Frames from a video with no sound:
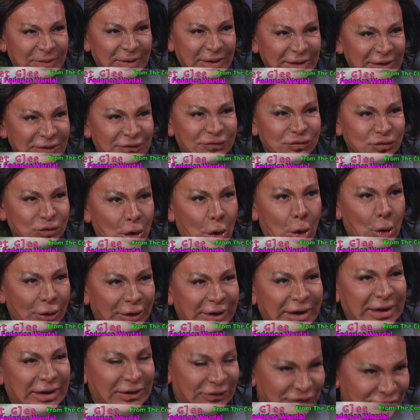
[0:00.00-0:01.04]
is no
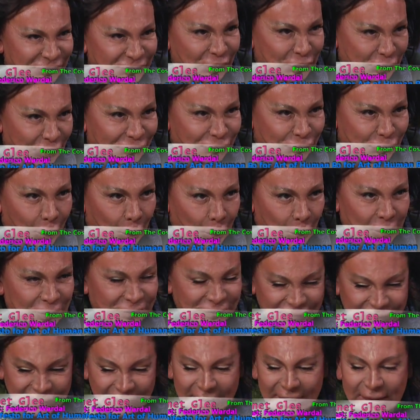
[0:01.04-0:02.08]
reason, of course.